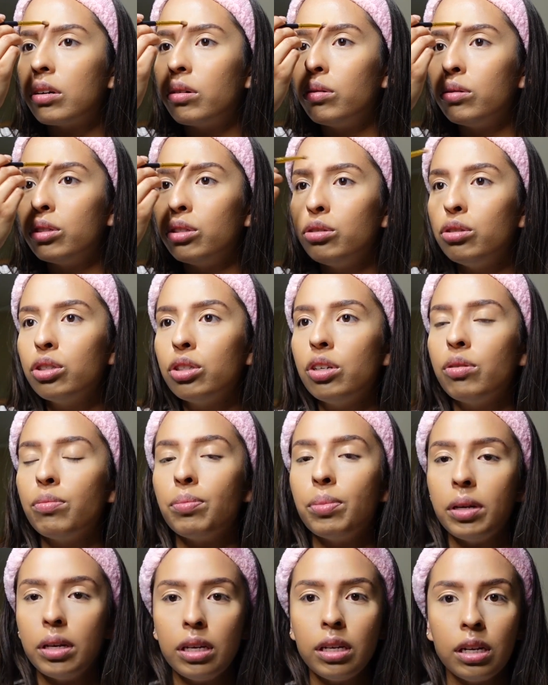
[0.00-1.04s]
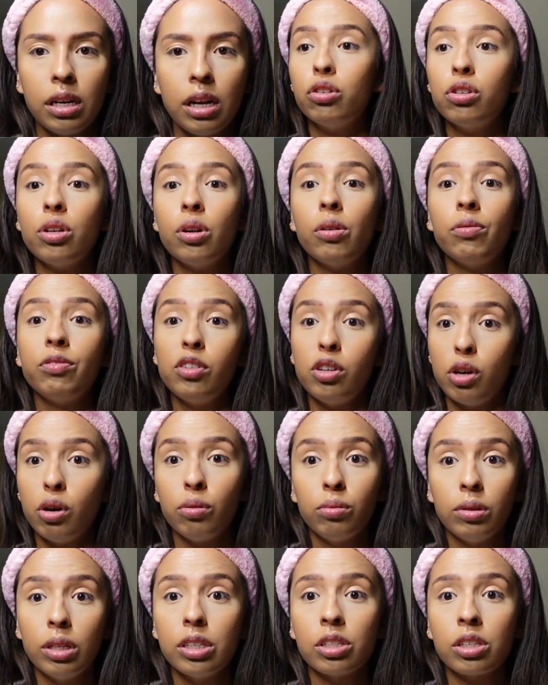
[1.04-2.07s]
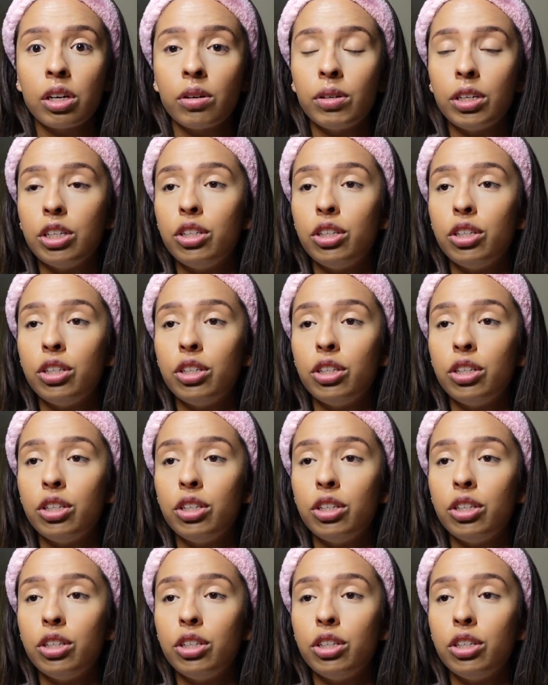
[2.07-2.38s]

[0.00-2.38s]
oh, you should have known this already,